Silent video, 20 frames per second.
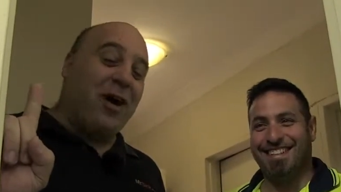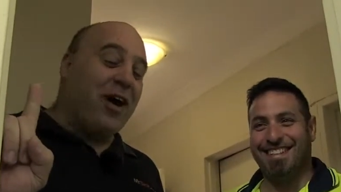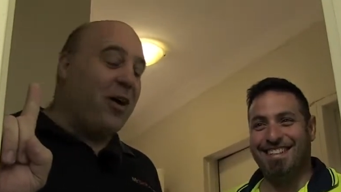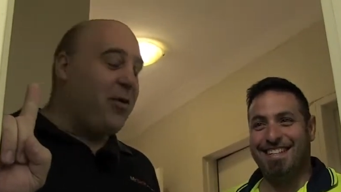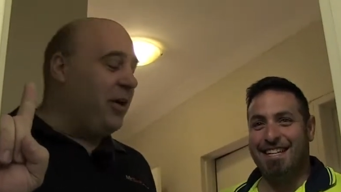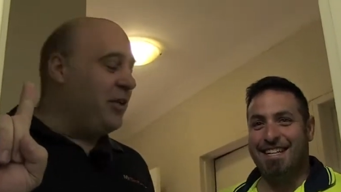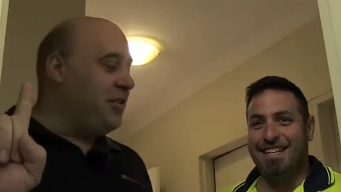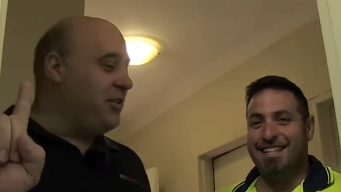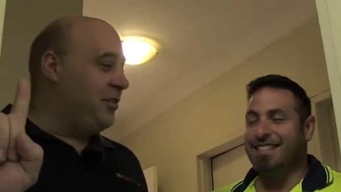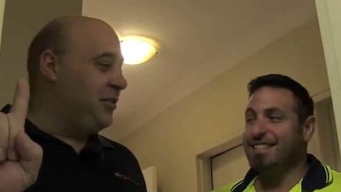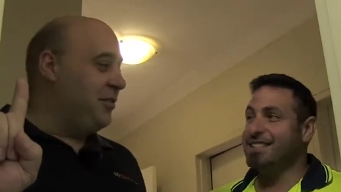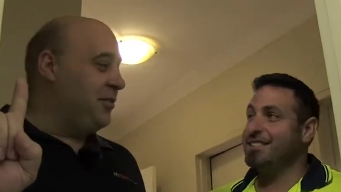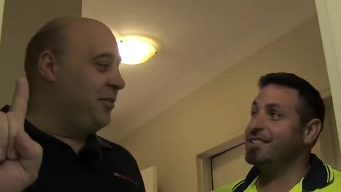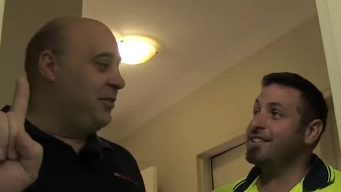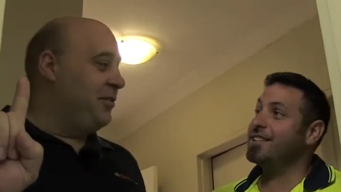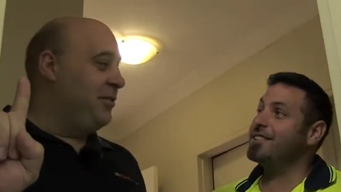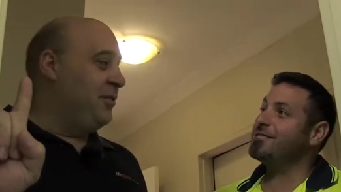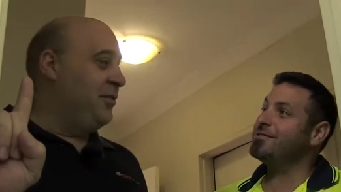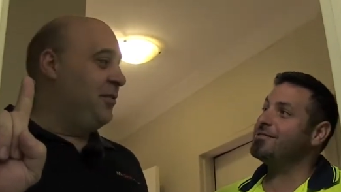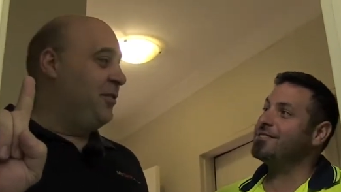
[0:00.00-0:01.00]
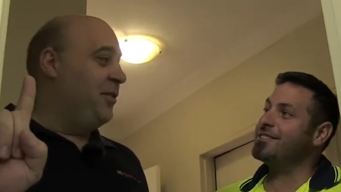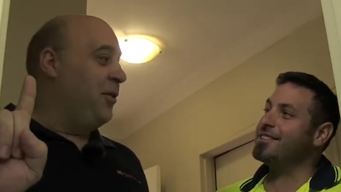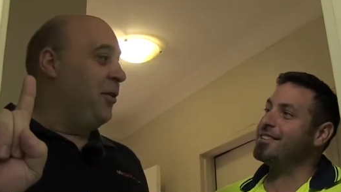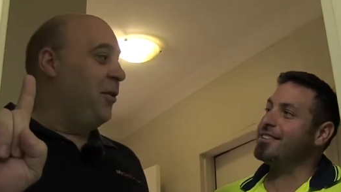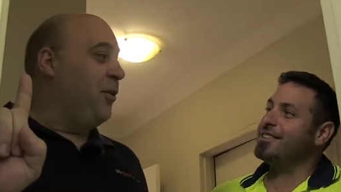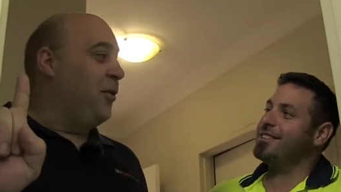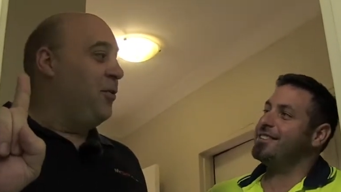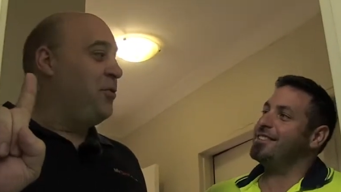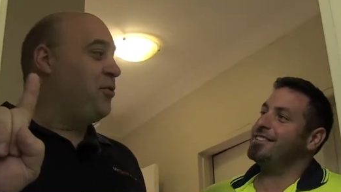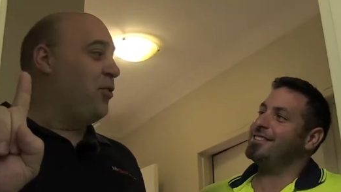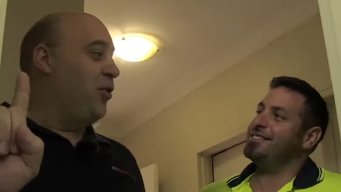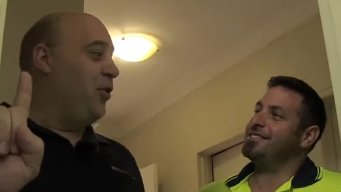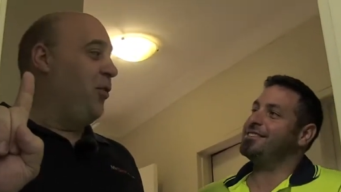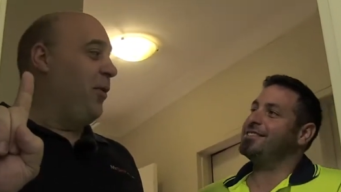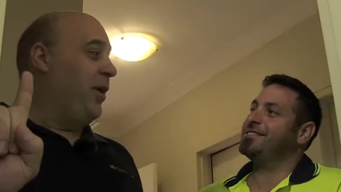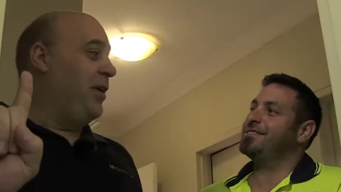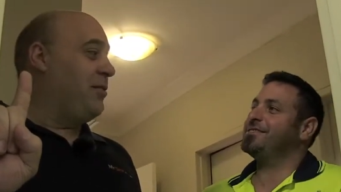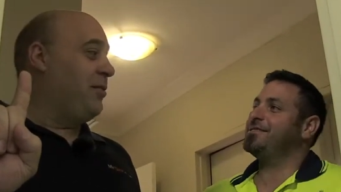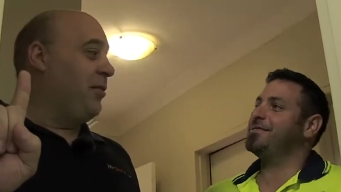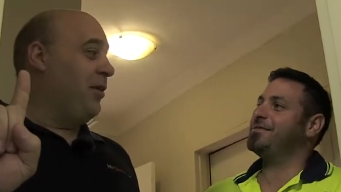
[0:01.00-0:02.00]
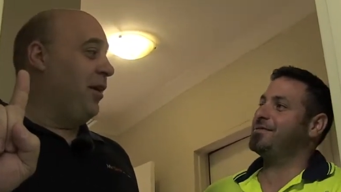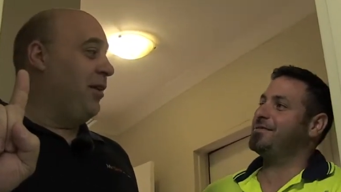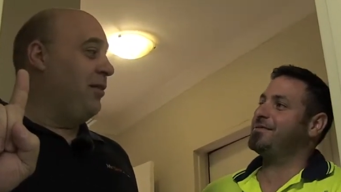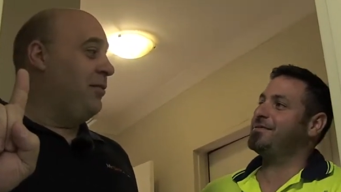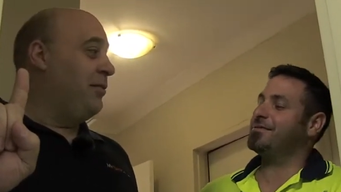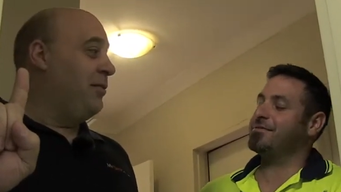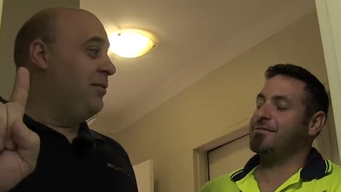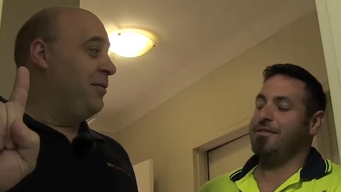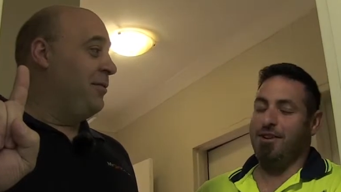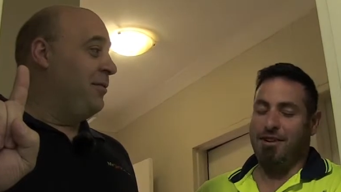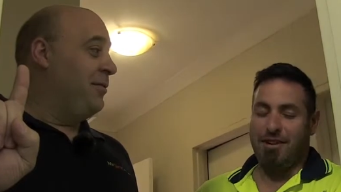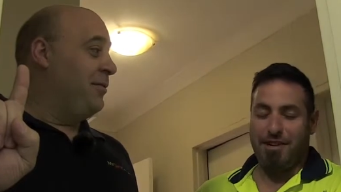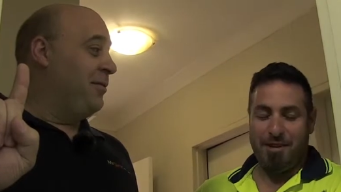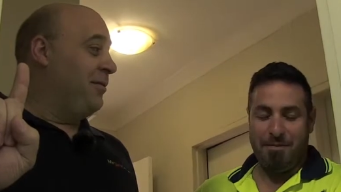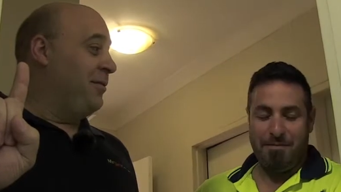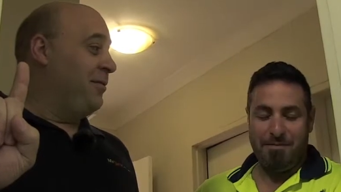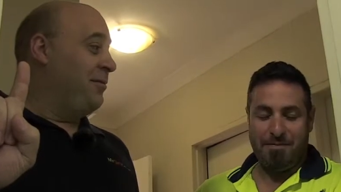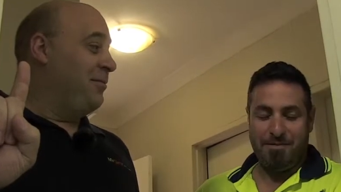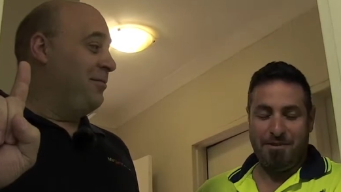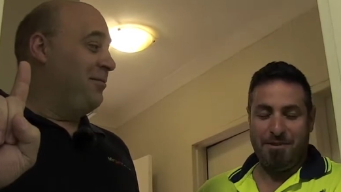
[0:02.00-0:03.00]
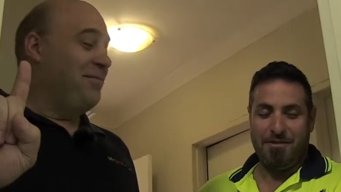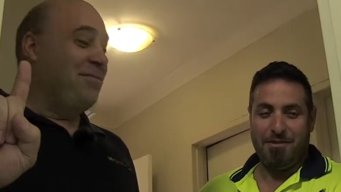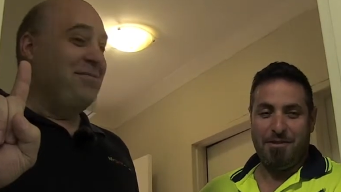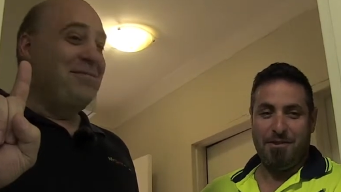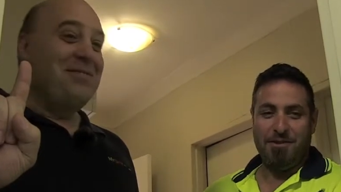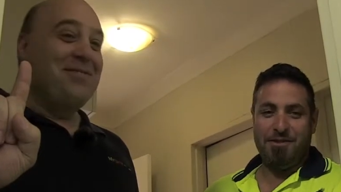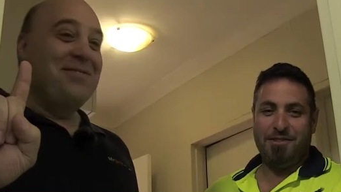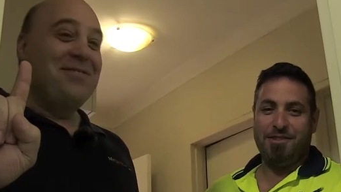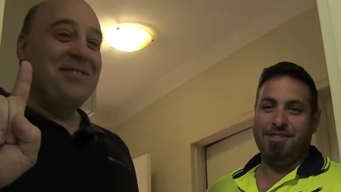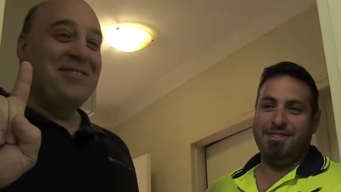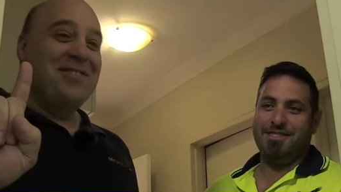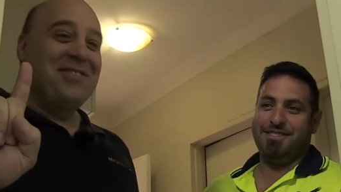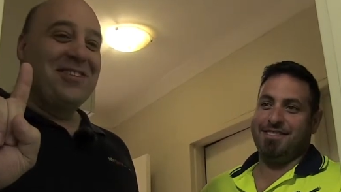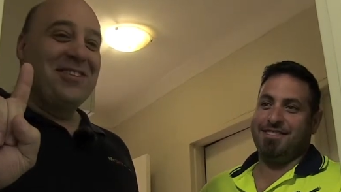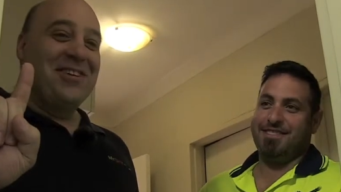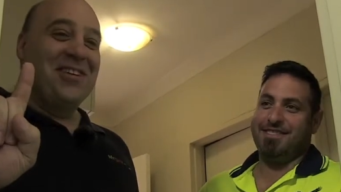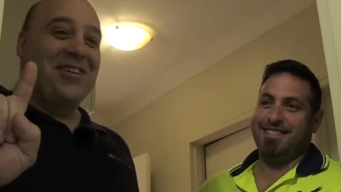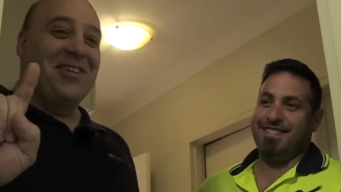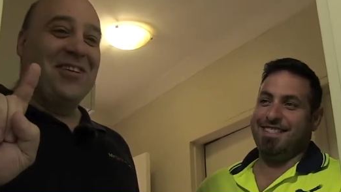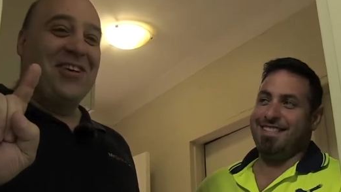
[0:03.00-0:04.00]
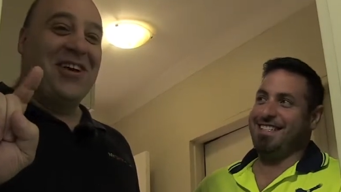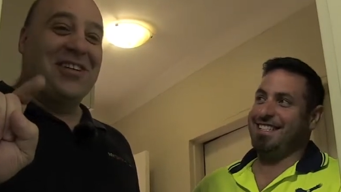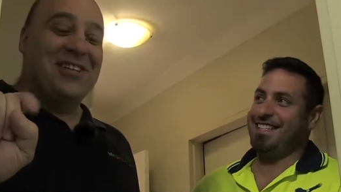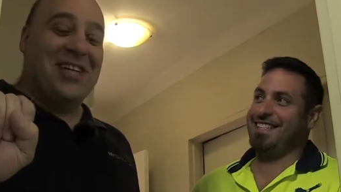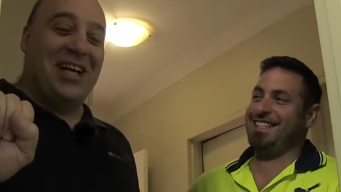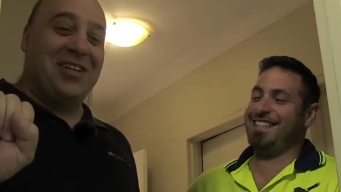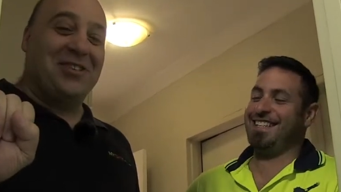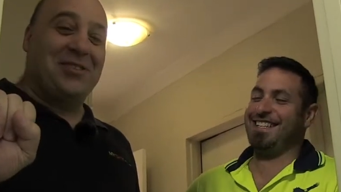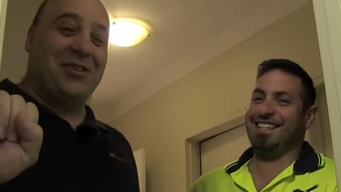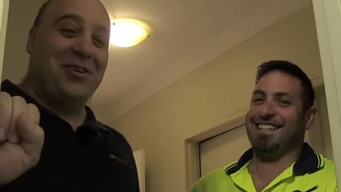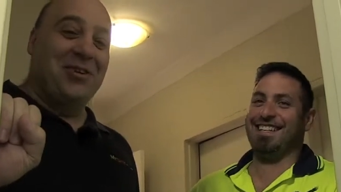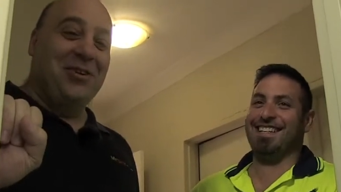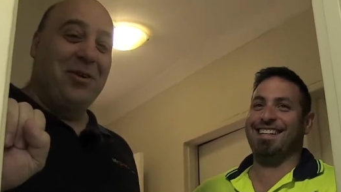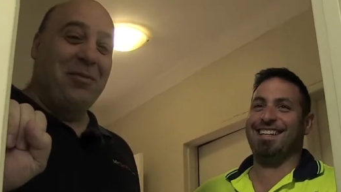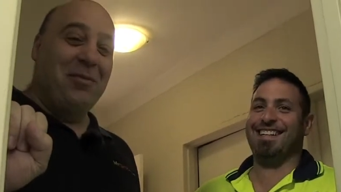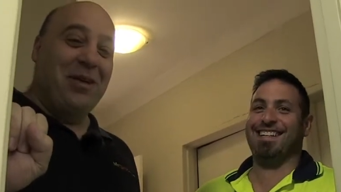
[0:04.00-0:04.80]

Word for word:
Speaker 1: one question. Yes, what's that? Who's always right? I am, of course. Yeah, I am. Is that true,